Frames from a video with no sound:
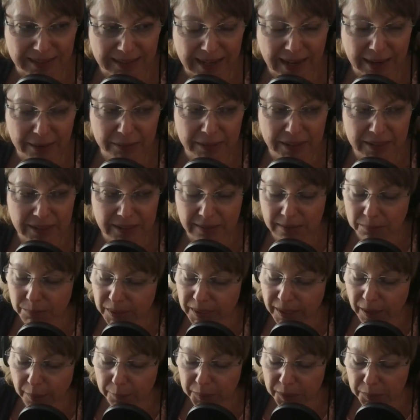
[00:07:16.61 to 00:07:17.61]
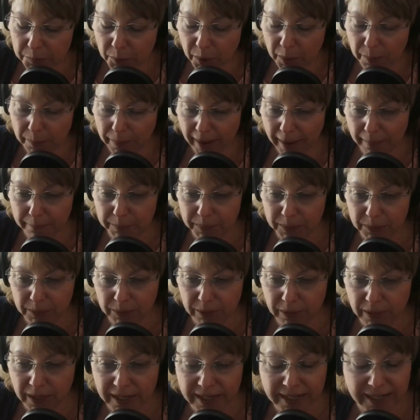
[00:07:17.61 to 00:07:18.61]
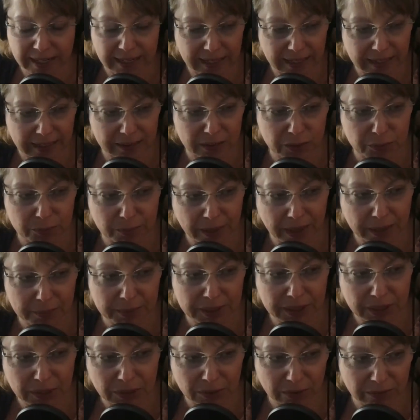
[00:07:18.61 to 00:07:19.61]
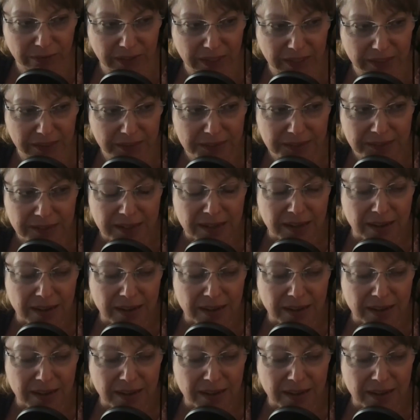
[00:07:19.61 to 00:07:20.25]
Now, this is becoming more popular. I get it. You've probably heard of this.